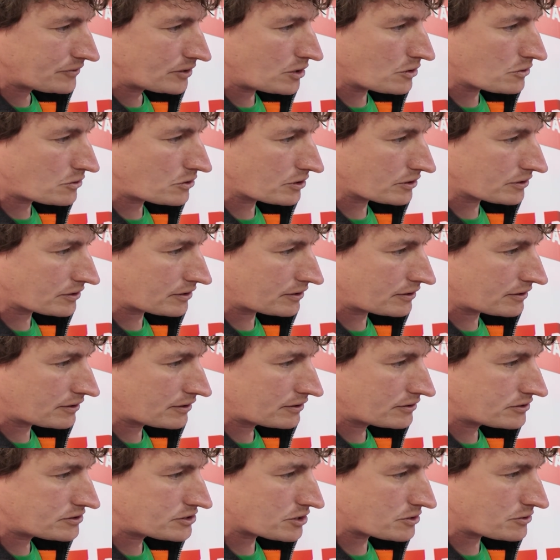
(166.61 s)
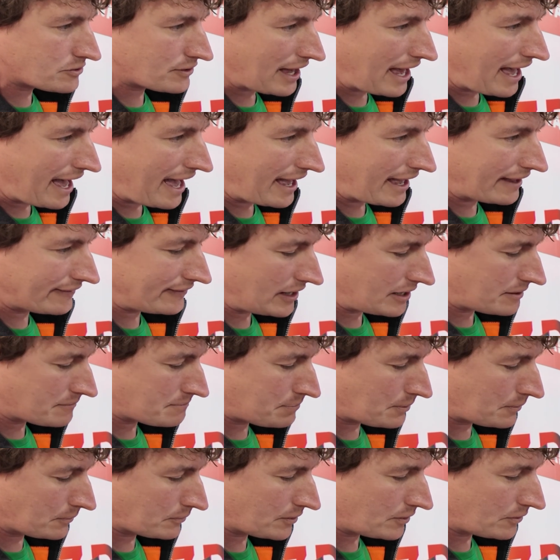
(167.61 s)
You can do that and then
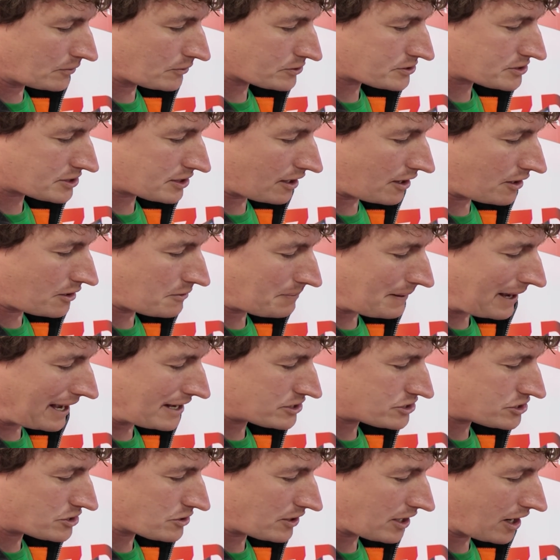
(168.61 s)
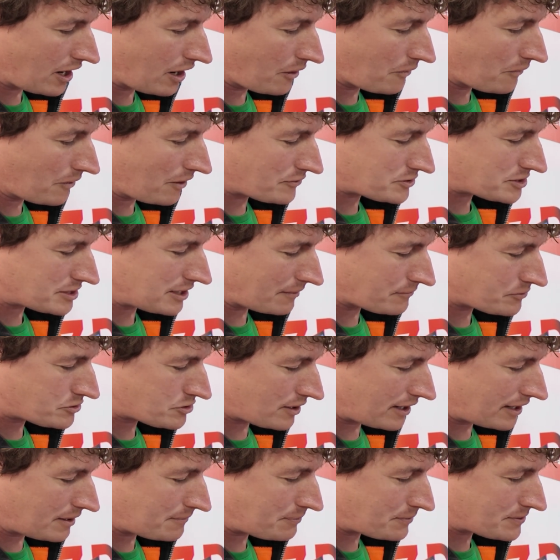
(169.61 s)
pull your slope as you go. Obviously I'm
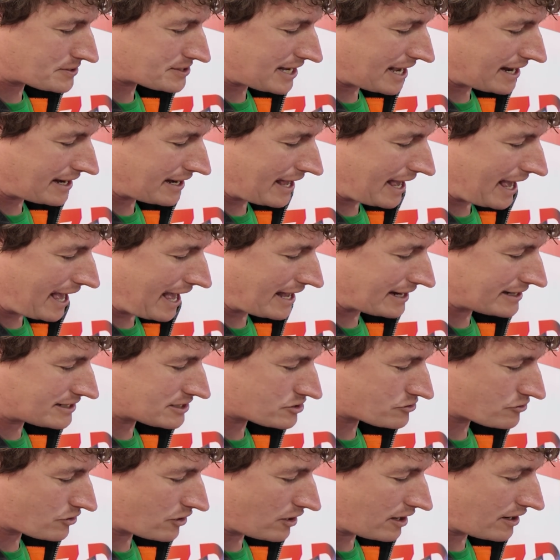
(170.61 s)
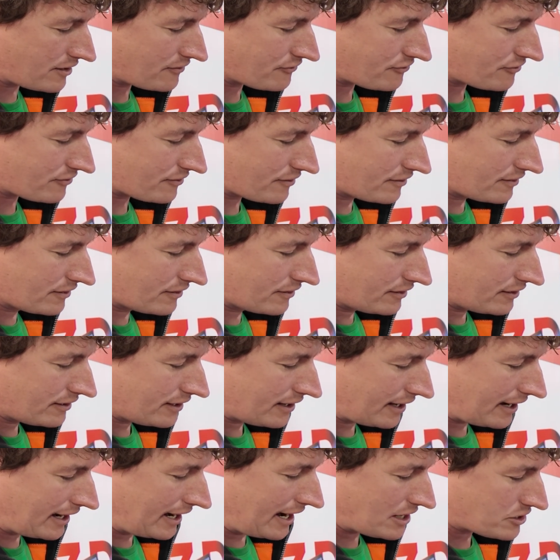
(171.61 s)
trying to present and drive
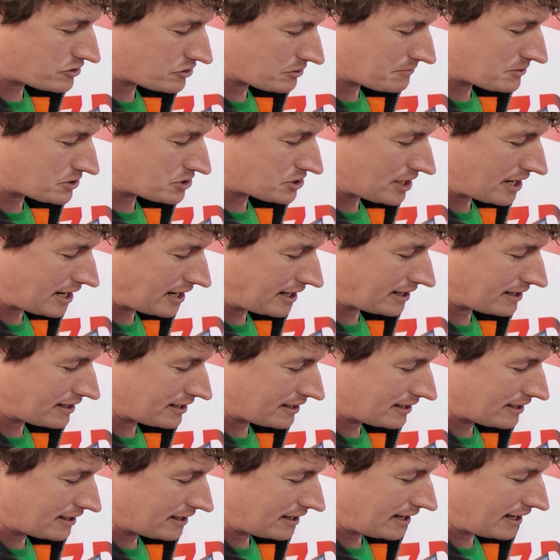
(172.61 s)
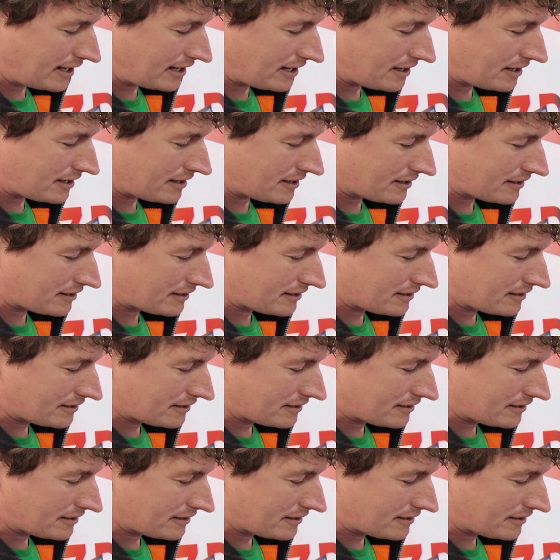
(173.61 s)
an electric machine in a